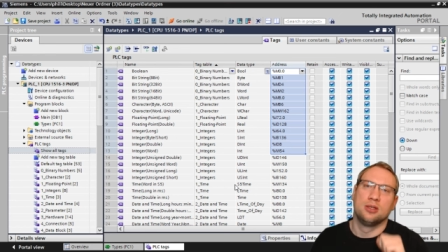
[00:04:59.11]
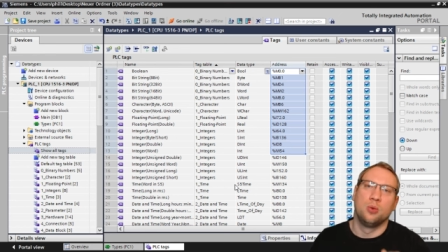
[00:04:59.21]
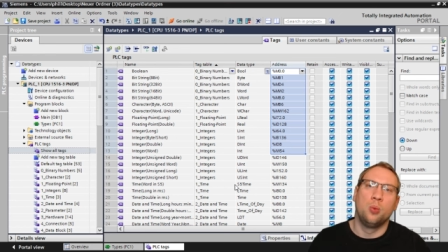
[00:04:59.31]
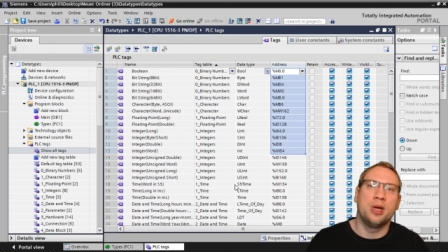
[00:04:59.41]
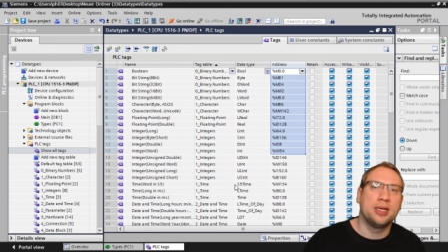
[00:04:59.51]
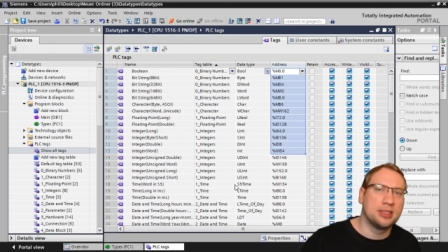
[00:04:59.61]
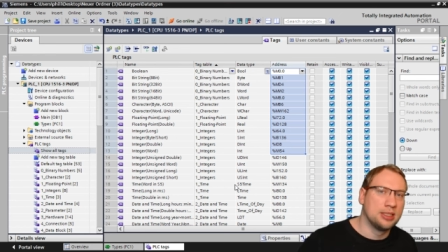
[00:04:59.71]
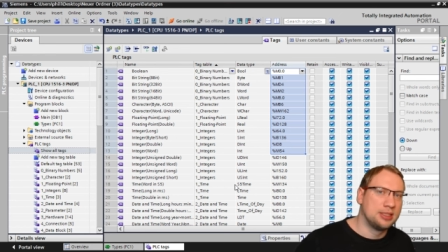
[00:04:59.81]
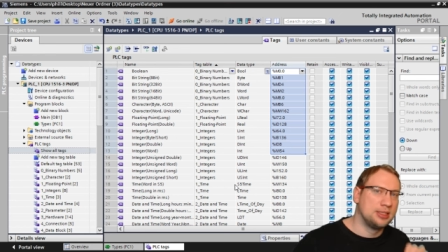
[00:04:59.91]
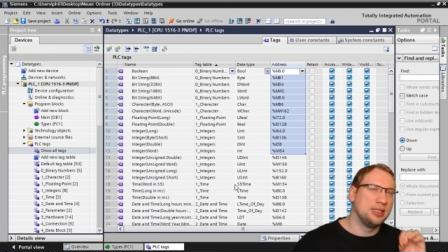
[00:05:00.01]
where does it
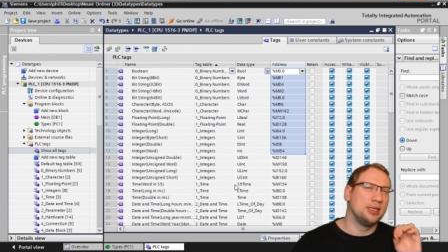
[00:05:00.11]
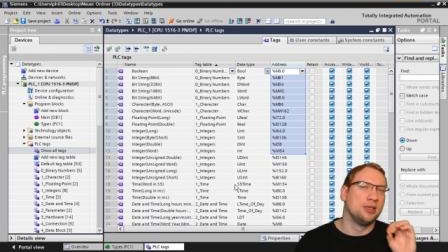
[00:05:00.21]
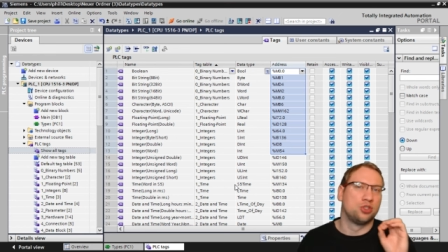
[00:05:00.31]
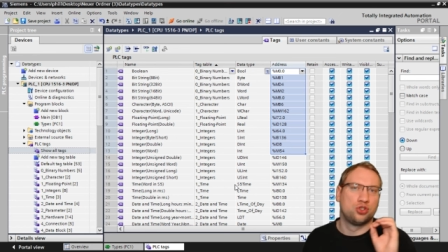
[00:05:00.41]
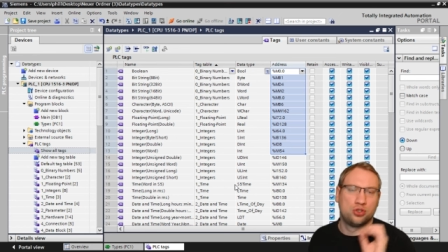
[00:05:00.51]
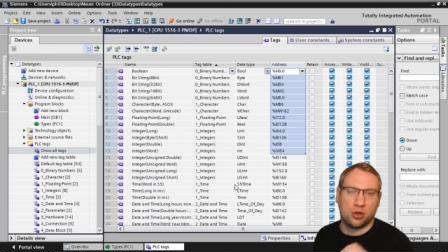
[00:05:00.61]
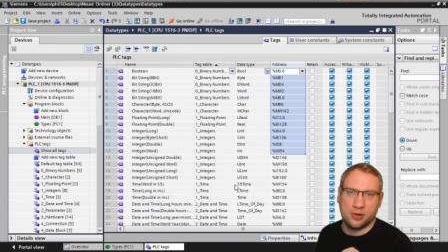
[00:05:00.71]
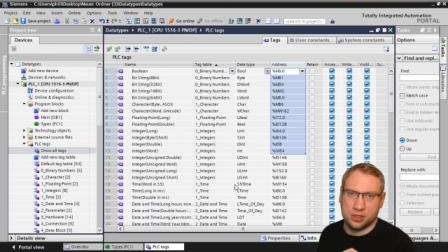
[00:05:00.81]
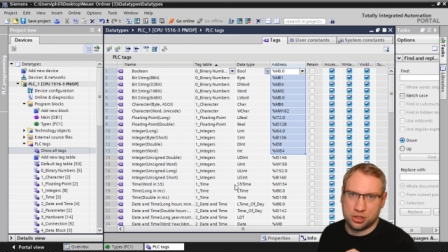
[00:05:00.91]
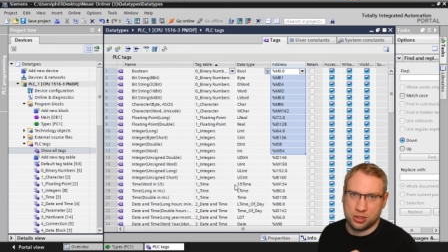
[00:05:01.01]
sit in a
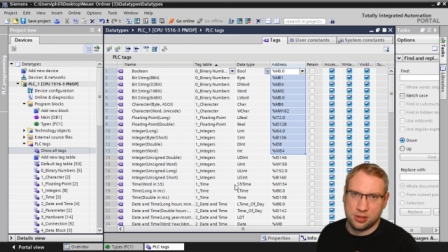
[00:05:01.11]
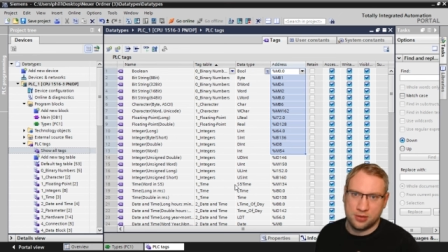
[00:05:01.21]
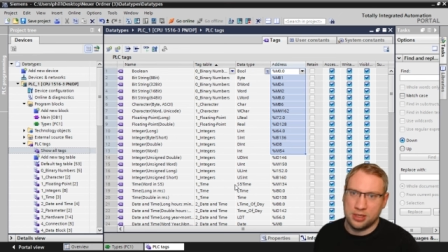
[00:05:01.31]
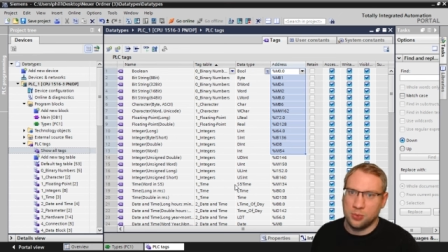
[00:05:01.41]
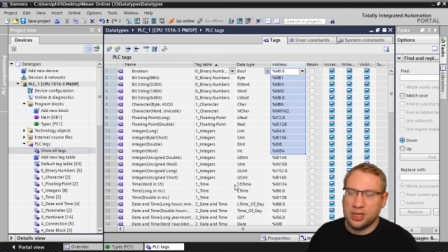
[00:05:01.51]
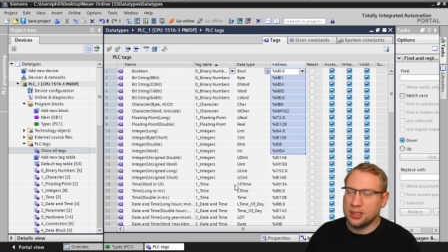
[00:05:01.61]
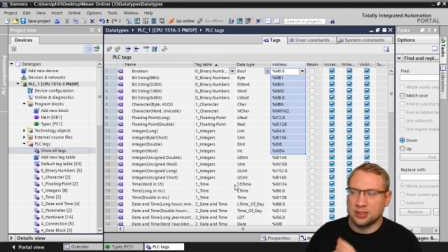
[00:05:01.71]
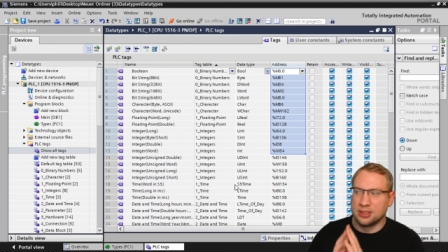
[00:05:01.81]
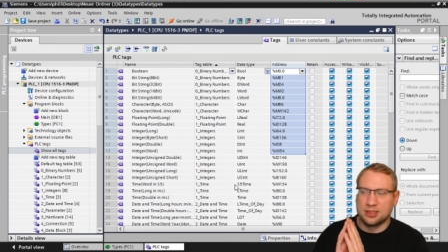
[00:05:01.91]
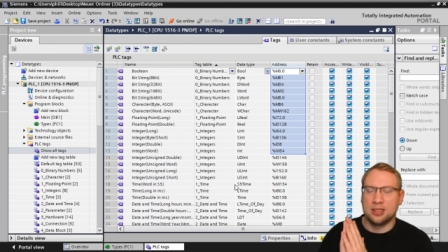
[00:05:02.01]
storage, right? Where does
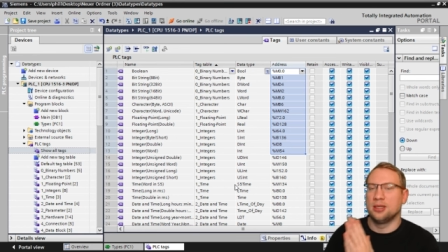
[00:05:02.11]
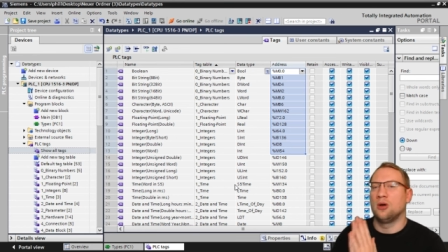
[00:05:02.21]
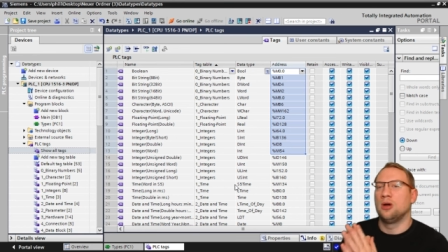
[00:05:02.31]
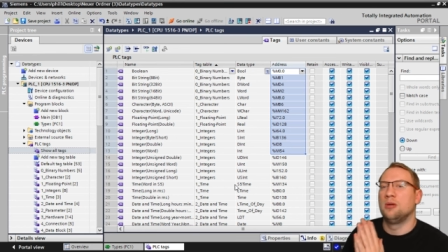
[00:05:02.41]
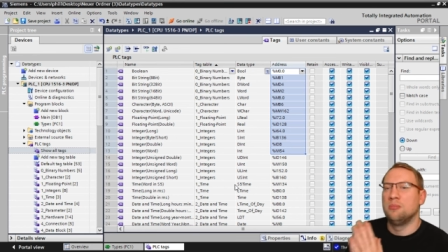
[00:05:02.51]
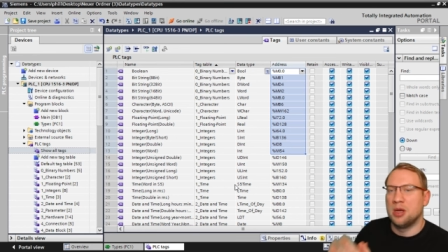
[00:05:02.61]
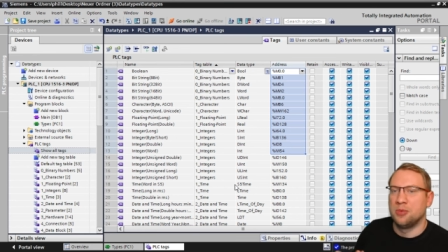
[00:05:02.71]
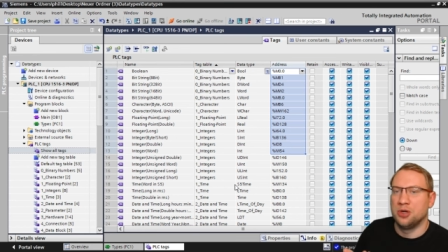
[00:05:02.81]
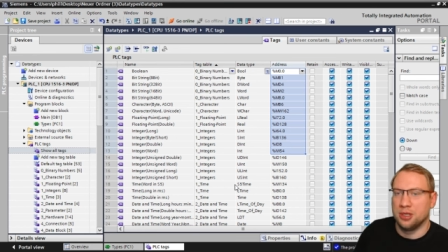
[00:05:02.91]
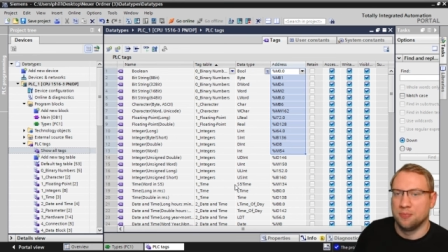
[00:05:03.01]
it sit in our memory?